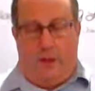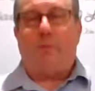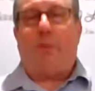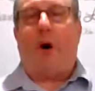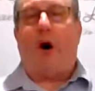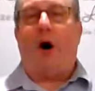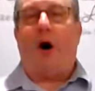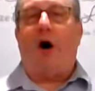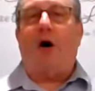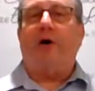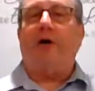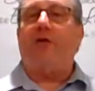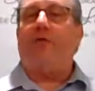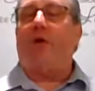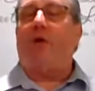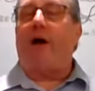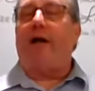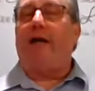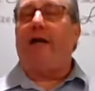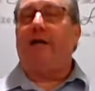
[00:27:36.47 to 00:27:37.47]
Paul, in
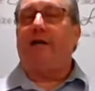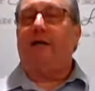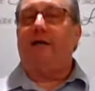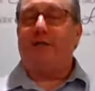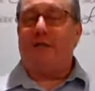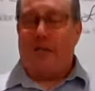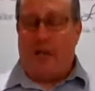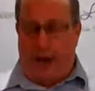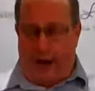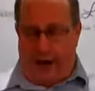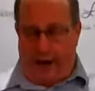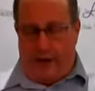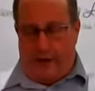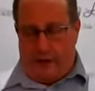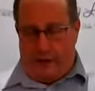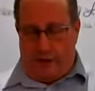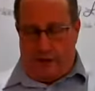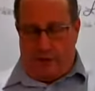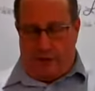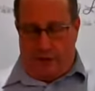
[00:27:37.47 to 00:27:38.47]
writing to
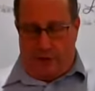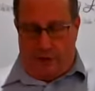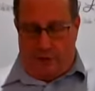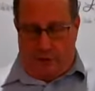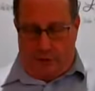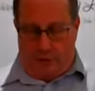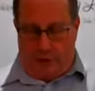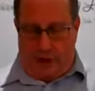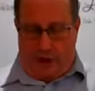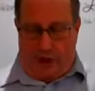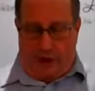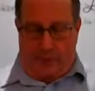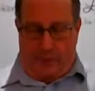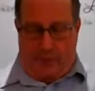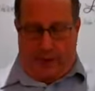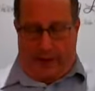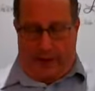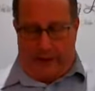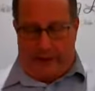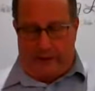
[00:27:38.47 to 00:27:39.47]
Titus, who was a young
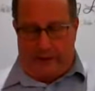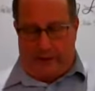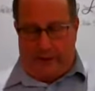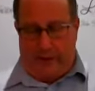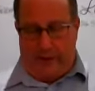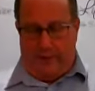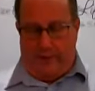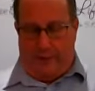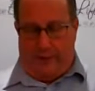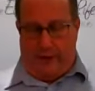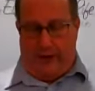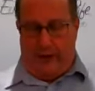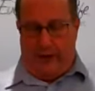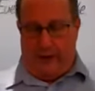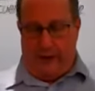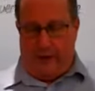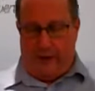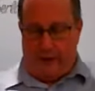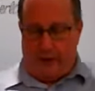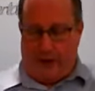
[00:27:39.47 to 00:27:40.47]
pastor,
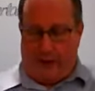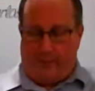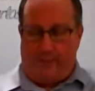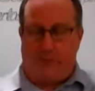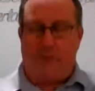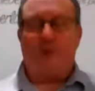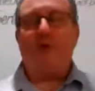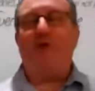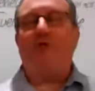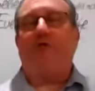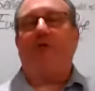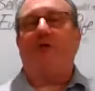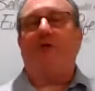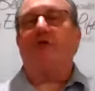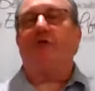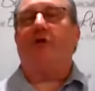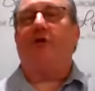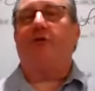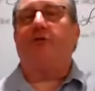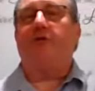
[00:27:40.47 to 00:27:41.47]
in uh, chapter 2,
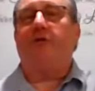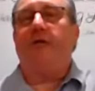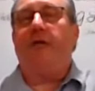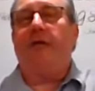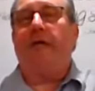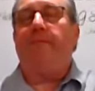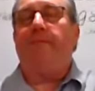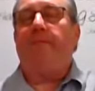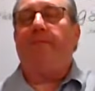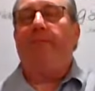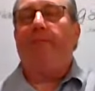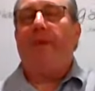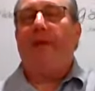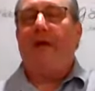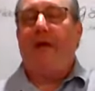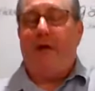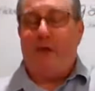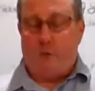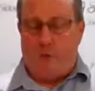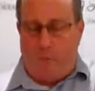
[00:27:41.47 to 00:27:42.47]
verse 13,
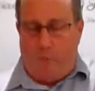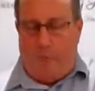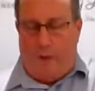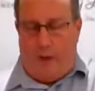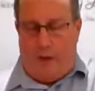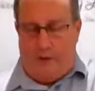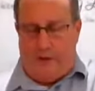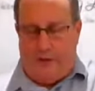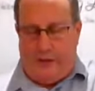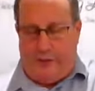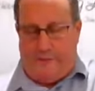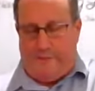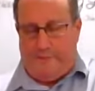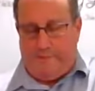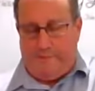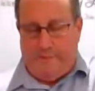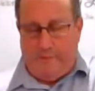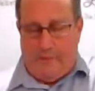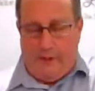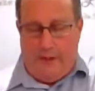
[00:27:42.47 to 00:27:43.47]
here's what Paul said
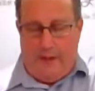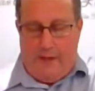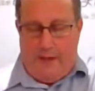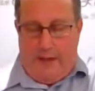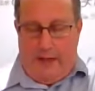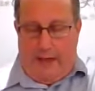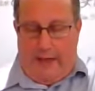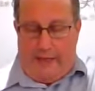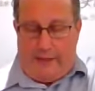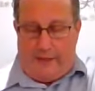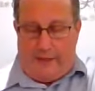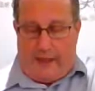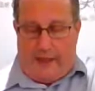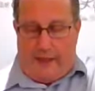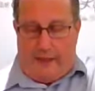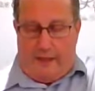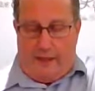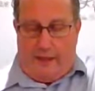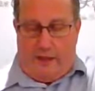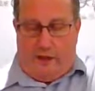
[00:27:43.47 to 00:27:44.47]
He
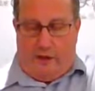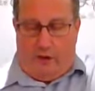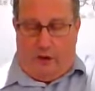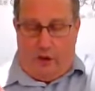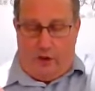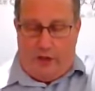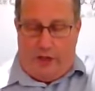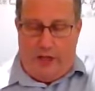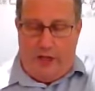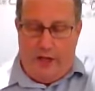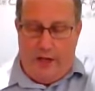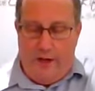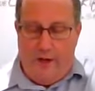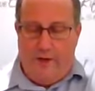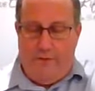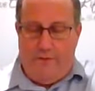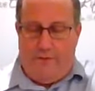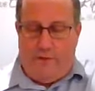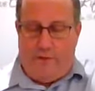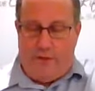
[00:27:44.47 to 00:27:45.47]
said, Looking
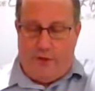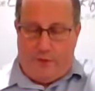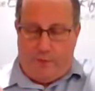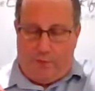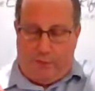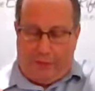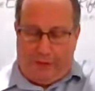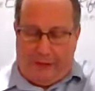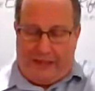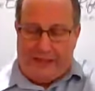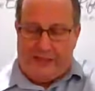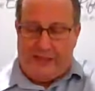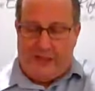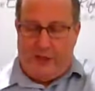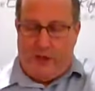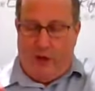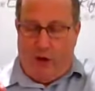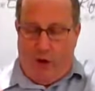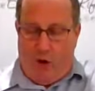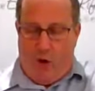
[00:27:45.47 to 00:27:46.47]
for the blessed
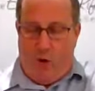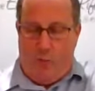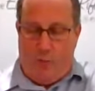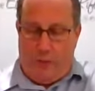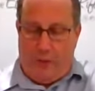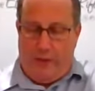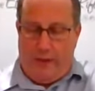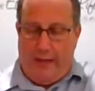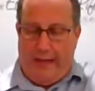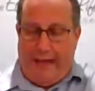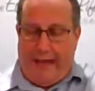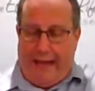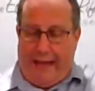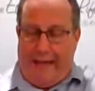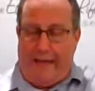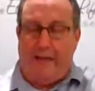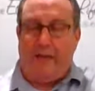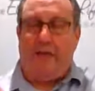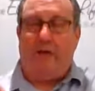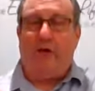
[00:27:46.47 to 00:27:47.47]
hope
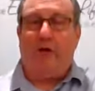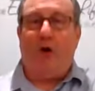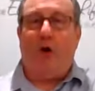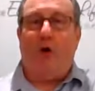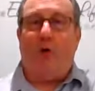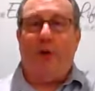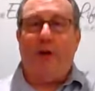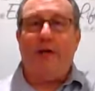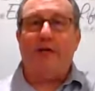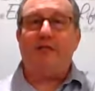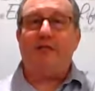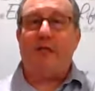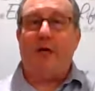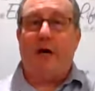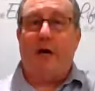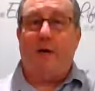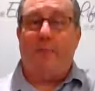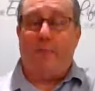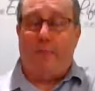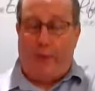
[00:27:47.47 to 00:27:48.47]
and glorious
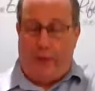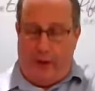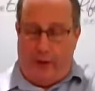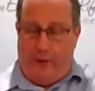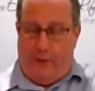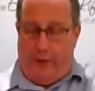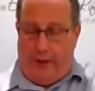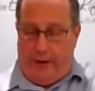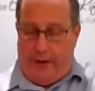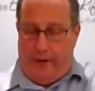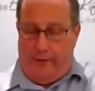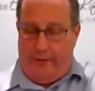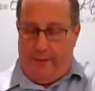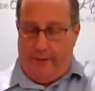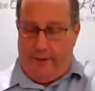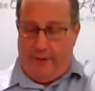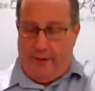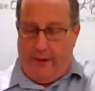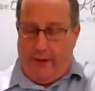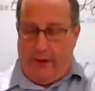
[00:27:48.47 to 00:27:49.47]
appearing
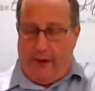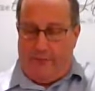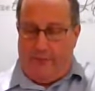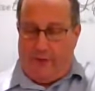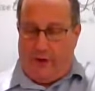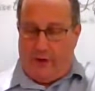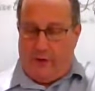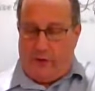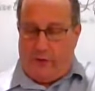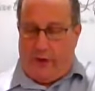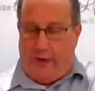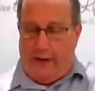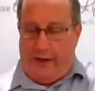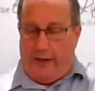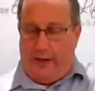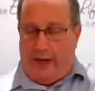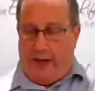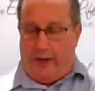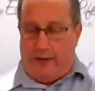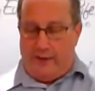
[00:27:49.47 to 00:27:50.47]
of our
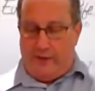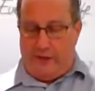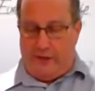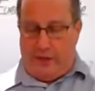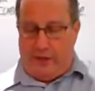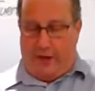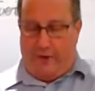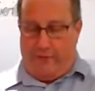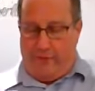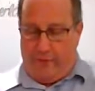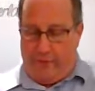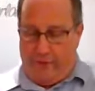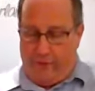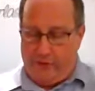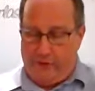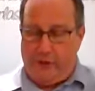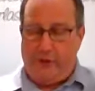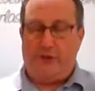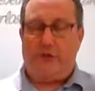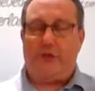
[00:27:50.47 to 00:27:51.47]
great God and Savior,
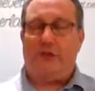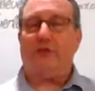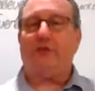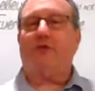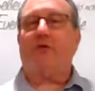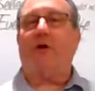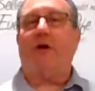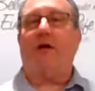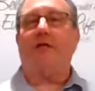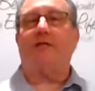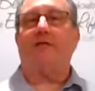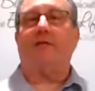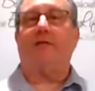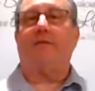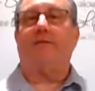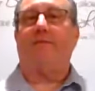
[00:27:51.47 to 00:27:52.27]
Jesus Christ.